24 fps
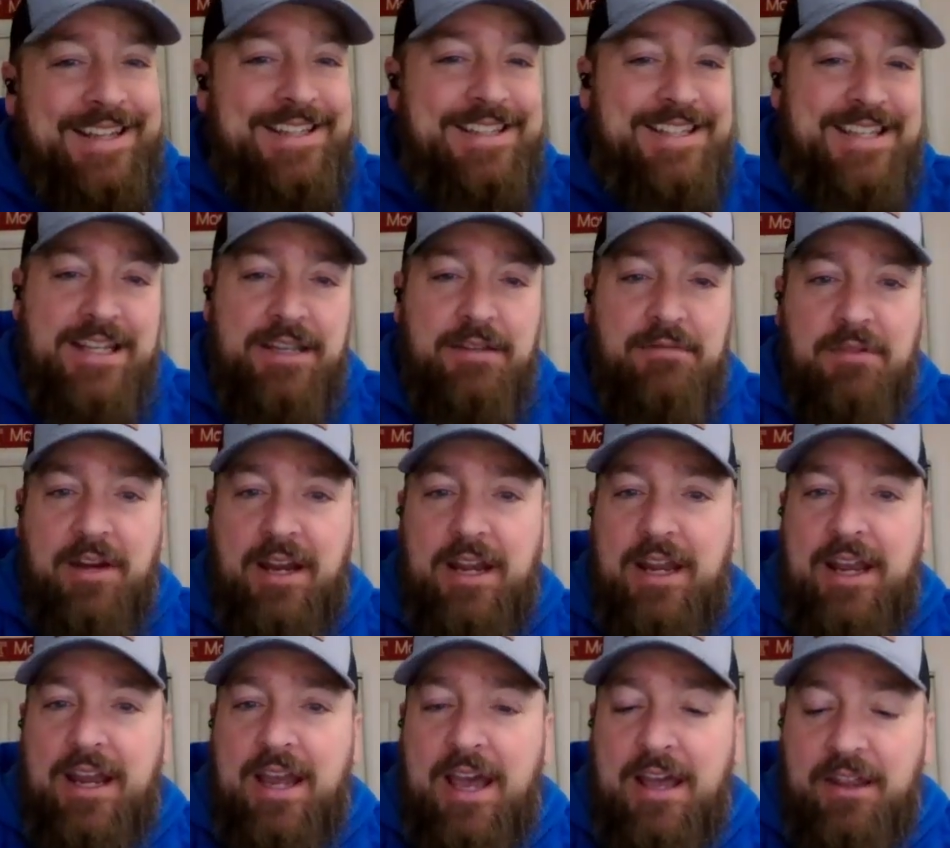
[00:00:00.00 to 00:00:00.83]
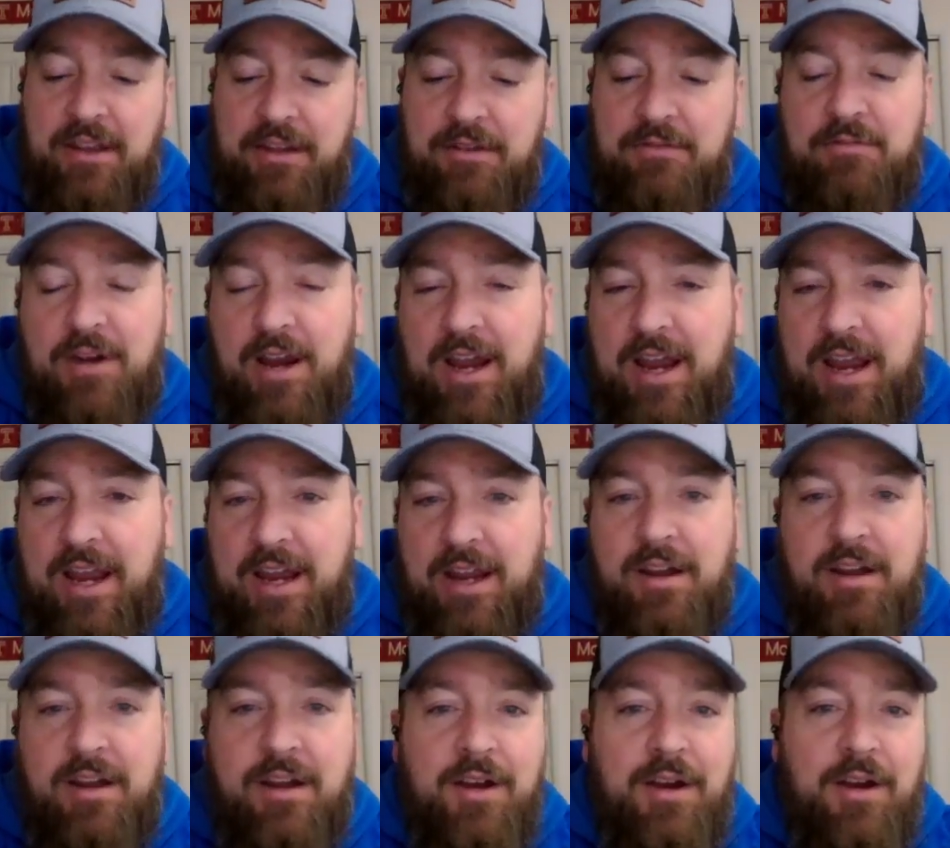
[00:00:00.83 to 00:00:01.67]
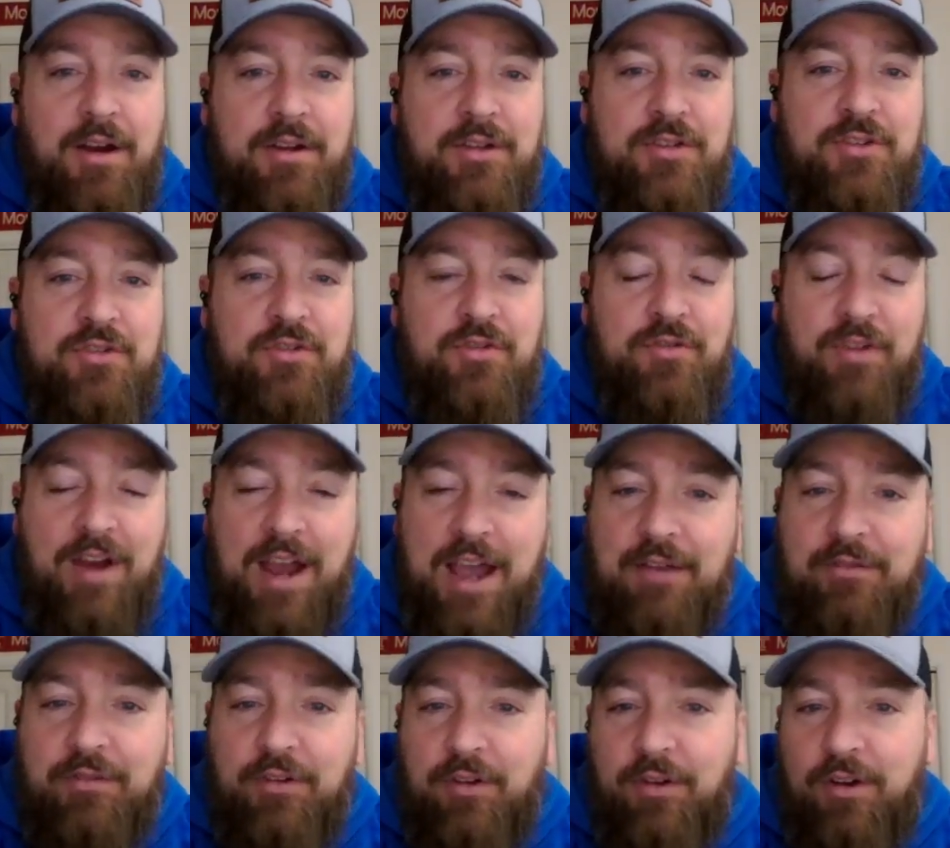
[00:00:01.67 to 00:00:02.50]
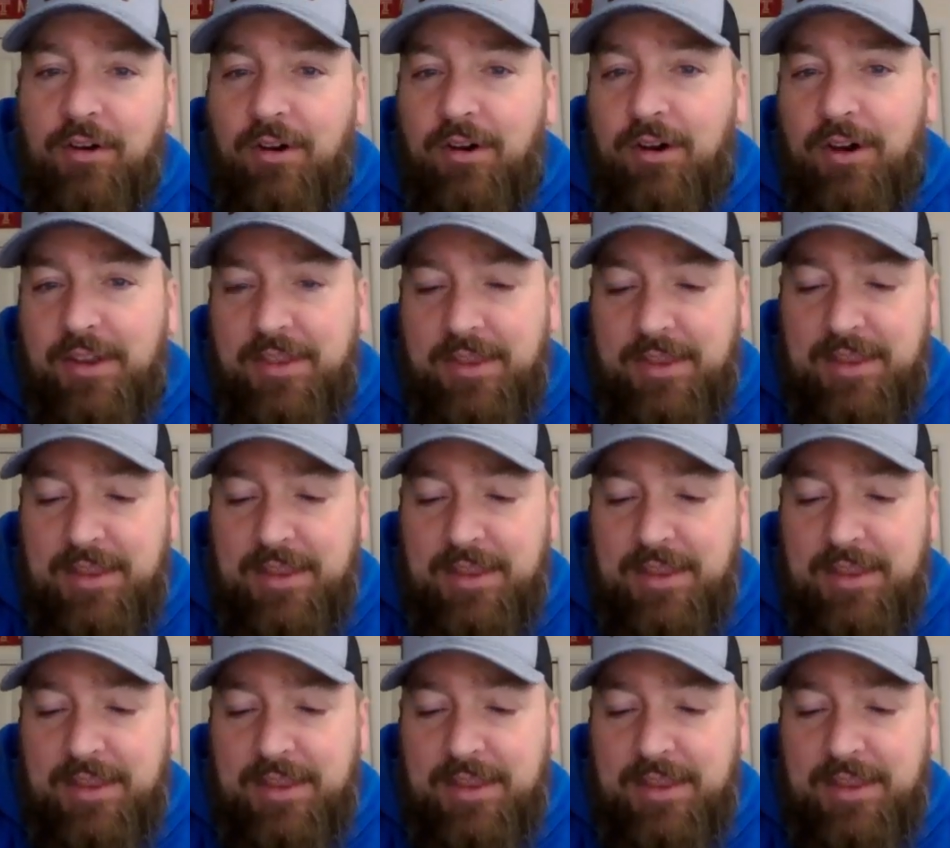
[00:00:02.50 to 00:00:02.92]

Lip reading: Did Allan Ray travel on